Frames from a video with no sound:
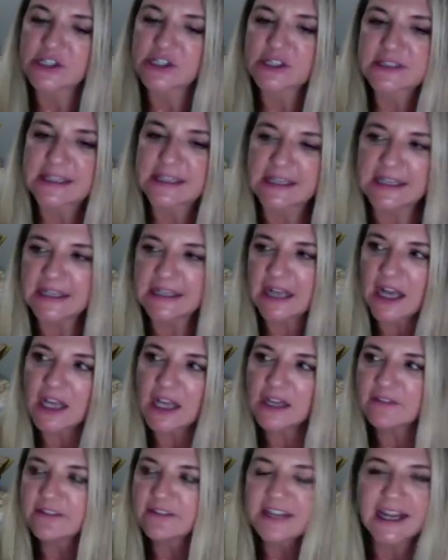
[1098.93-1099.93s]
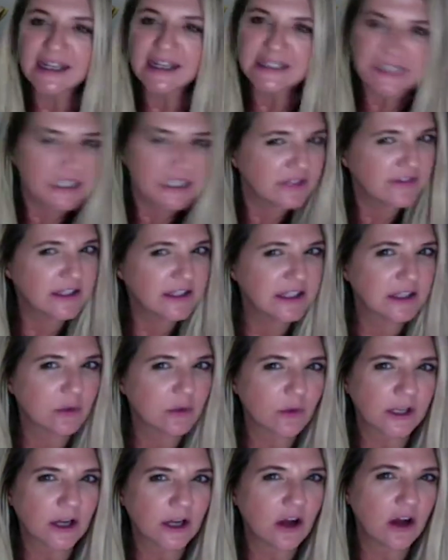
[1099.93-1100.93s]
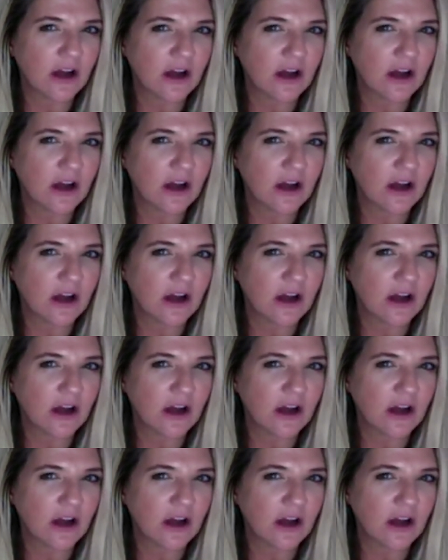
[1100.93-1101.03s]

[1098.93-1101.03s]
just any kind of negativity that went